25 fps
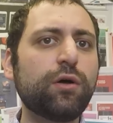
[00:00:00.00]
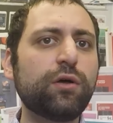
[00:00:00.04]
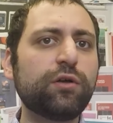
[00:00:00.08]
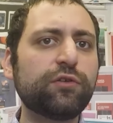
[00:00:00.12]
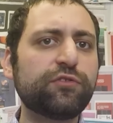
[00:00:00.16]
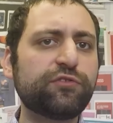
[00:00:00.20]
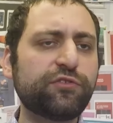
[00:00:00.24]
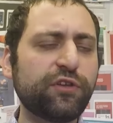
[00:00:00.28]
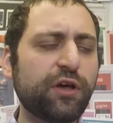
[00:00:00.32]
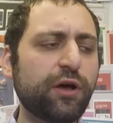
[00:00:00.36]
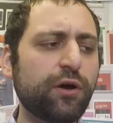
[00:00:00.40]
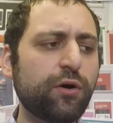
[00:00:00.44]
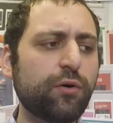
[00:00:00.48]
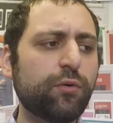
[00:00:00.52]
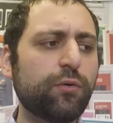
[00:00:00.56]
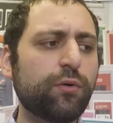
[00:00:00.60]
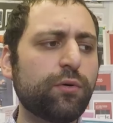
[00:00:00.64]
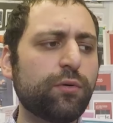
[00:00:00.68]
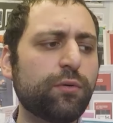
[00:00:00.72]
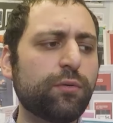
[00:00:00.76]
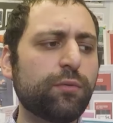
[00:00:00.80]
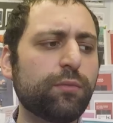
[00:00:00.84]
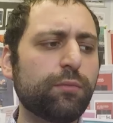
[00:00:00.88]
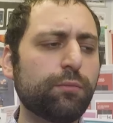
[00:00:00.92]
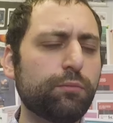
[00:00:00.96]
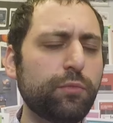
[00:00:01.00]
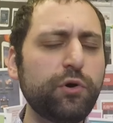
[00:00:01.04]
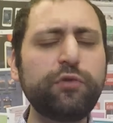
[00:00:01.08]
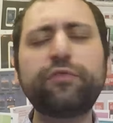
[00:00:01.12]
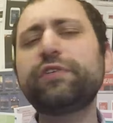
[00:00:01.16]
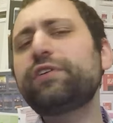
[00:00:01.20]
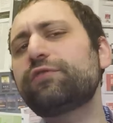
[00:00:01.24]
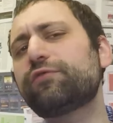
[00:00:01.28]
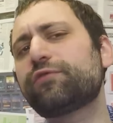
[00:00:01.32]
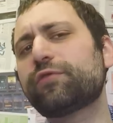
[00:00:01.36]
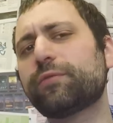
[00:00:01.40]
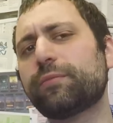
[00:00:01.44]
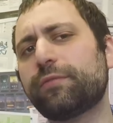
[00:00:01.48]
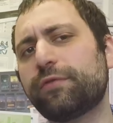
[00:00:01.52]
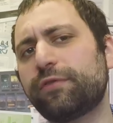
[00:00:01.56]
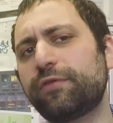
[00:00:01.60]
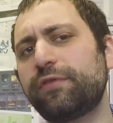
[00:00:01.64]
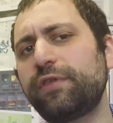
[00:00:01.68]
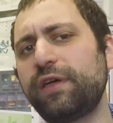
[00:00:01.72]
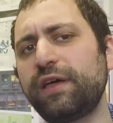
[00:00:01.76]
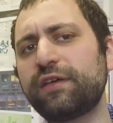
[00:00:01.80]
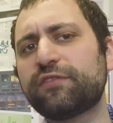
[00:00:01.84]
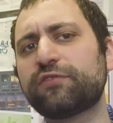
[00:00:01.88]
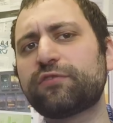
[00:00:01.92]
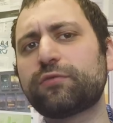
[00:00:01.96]
So, moving from
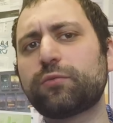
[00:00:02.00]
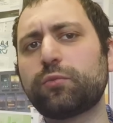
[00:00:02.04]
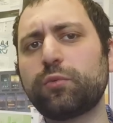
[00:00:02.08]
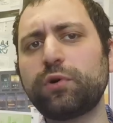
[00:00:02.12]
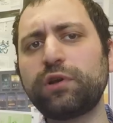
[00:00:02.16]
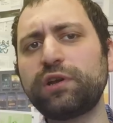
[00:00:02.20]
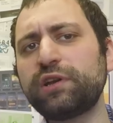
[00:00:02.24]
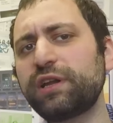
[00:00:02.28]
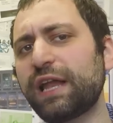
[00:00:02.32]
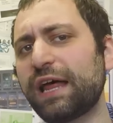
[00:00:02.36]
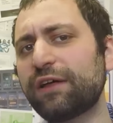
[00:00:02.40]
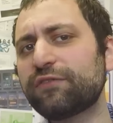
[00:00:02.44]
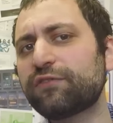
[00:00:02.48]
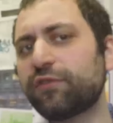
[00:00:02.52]
this, we're going to now